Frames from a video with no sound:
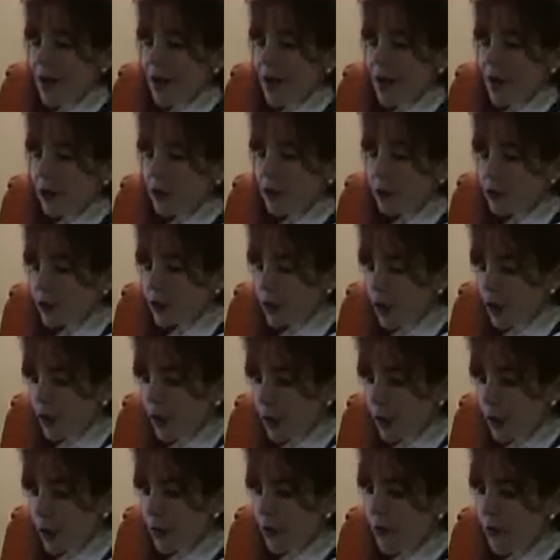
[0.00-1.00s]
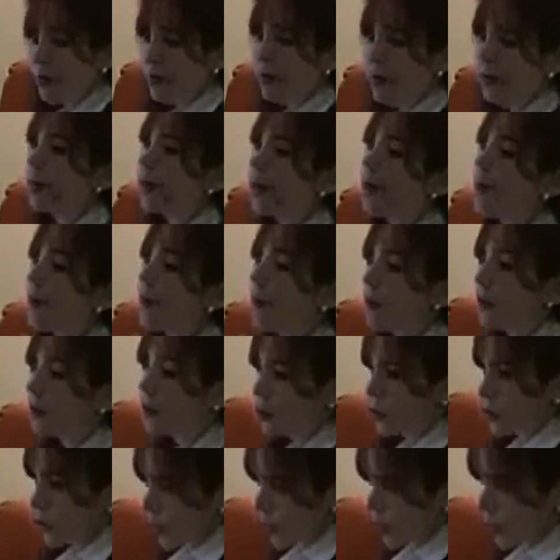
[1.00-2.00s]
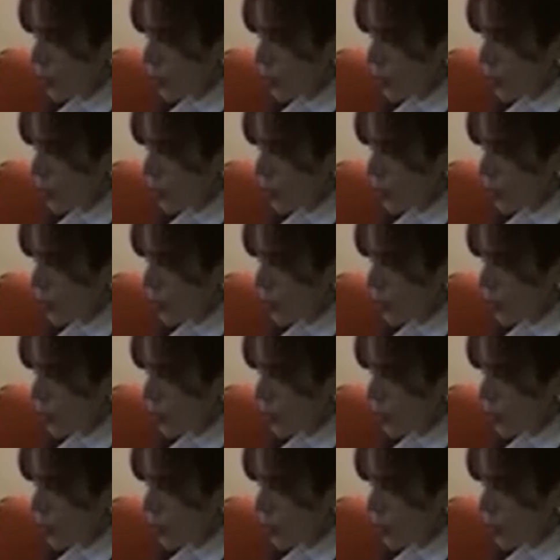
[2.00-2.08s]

and just be dwelling on the